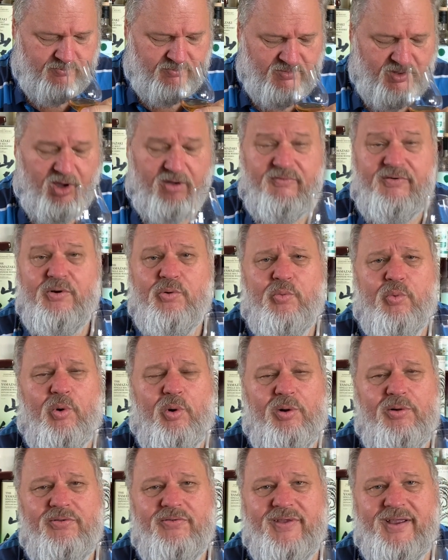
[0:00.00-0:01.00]

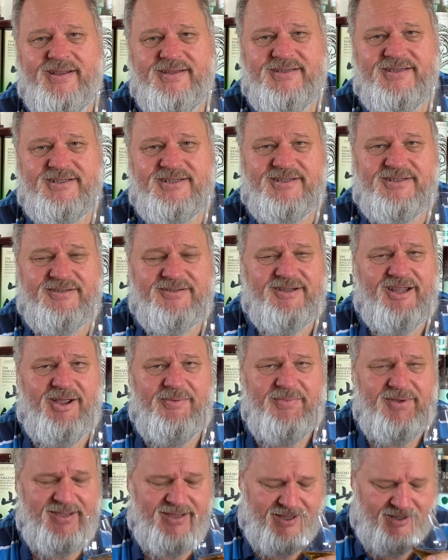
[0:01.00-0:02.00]
walnut
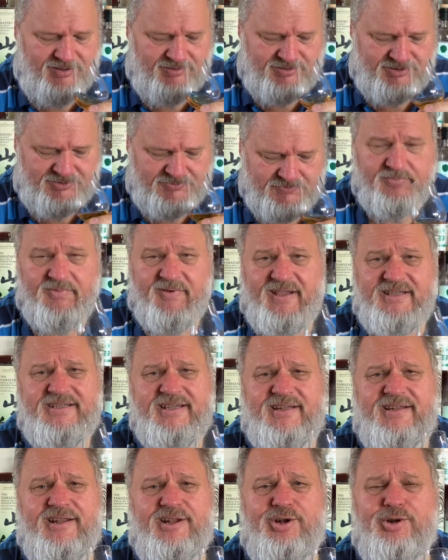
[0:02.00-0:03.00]
coming out. There's a
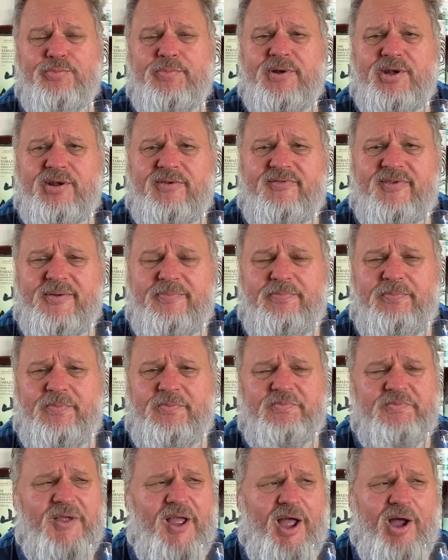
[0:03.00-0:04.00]
little bit of a
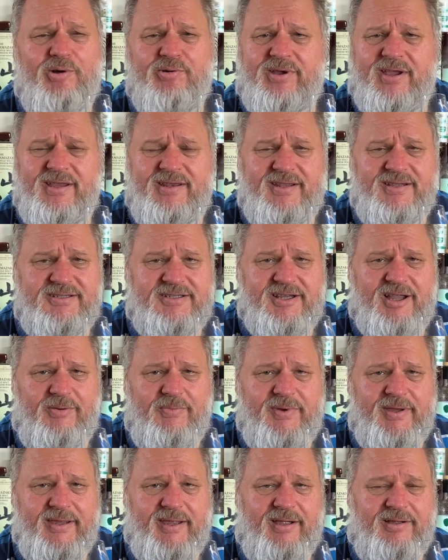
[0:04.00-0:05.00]
oakiness
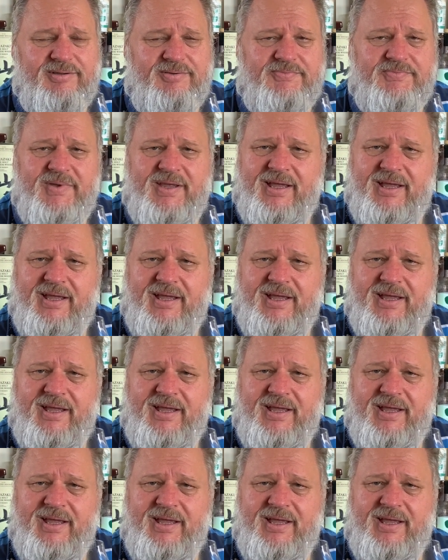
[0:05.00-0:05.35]
coming out.